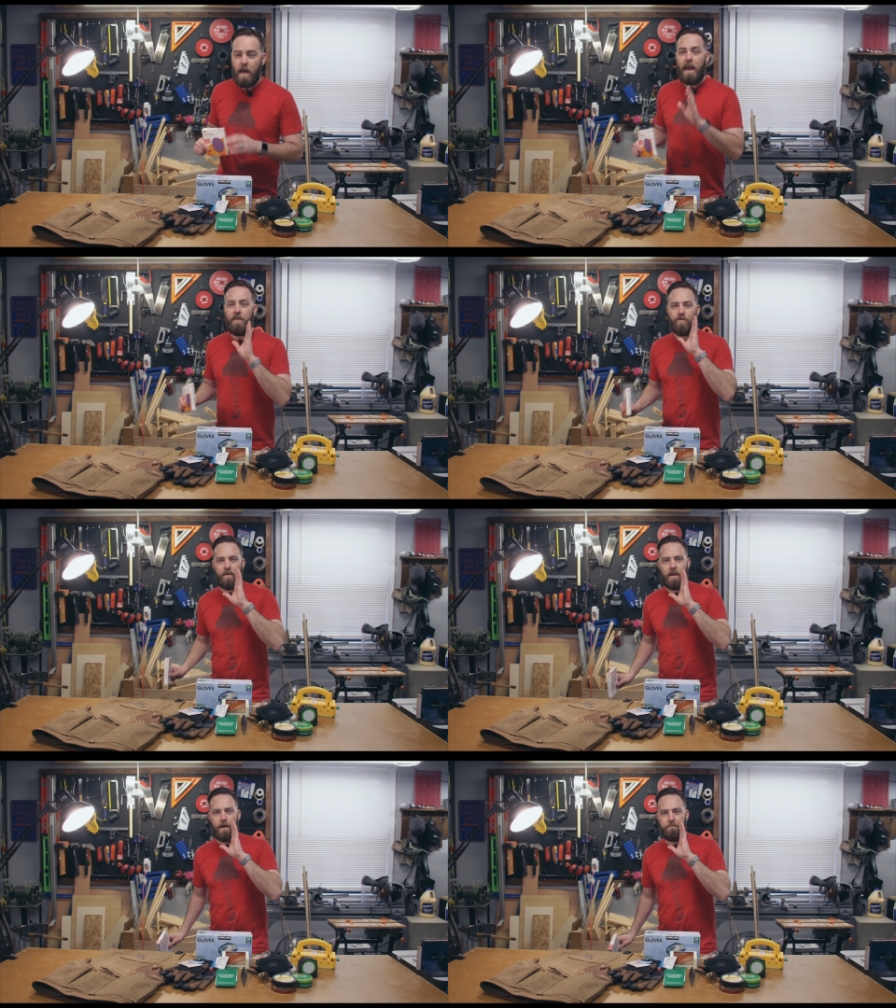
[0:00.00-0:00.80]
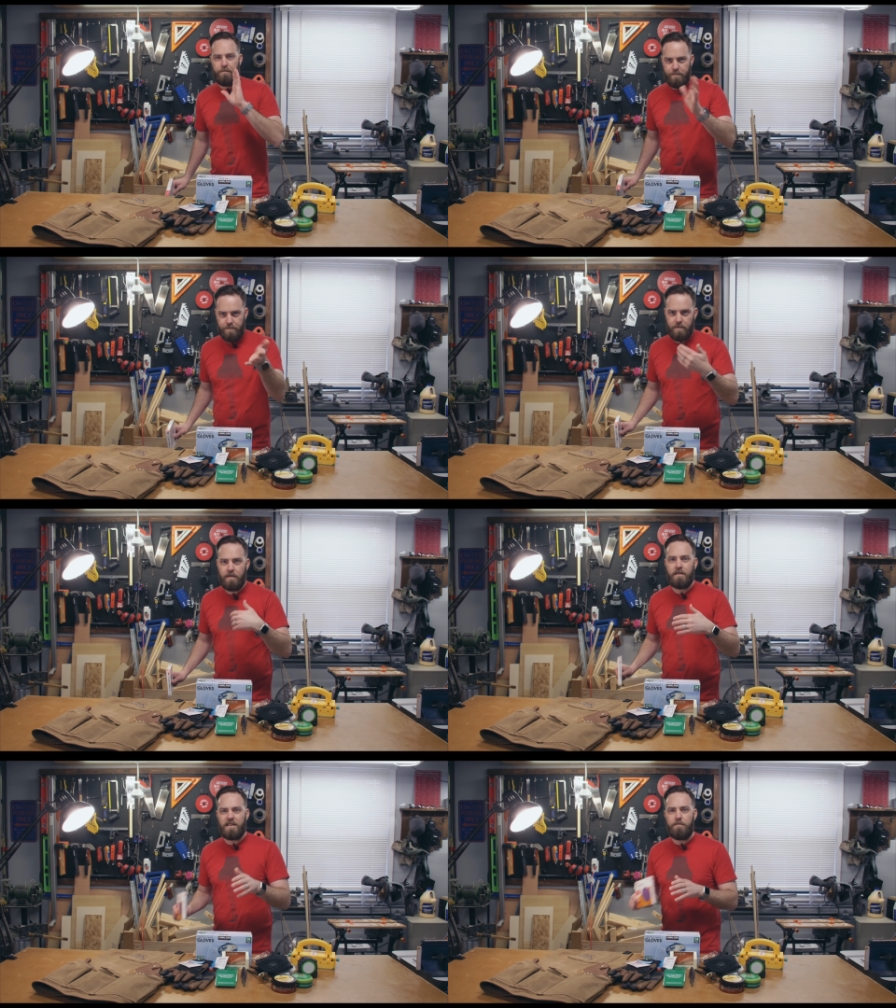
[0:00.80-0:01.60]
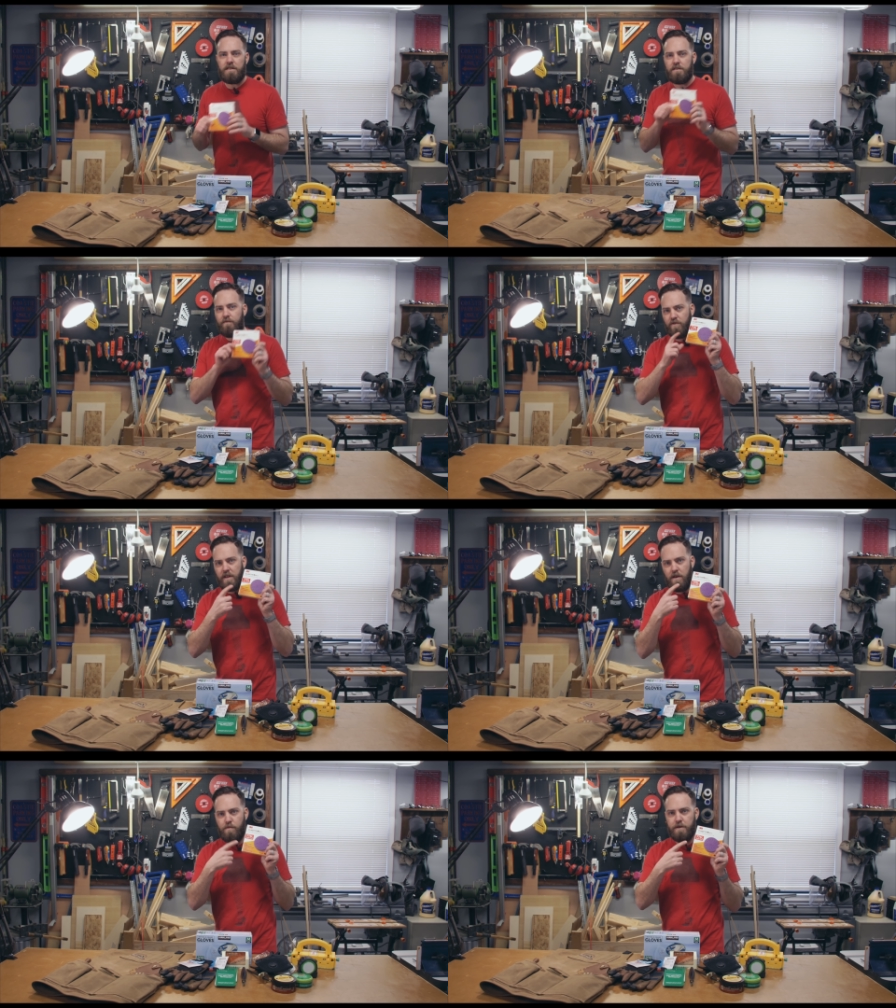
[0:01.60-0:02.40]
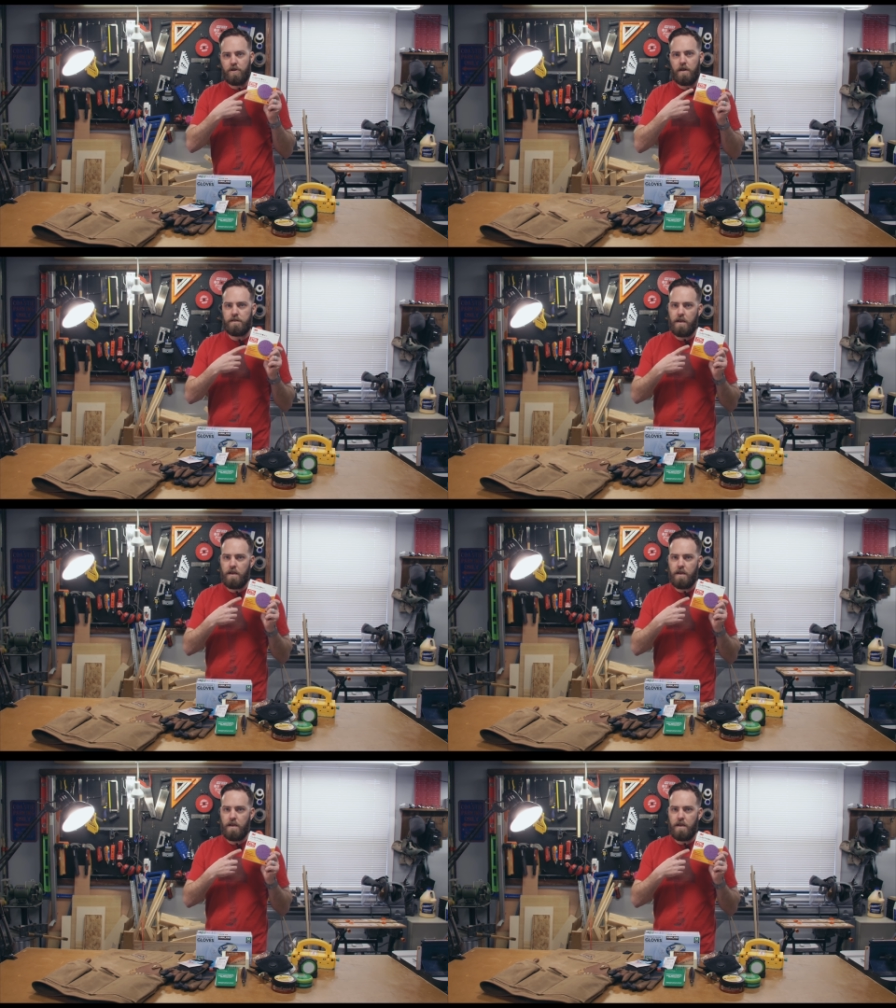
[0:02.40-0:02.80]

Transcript: Hey 3M, send me some free Cubitron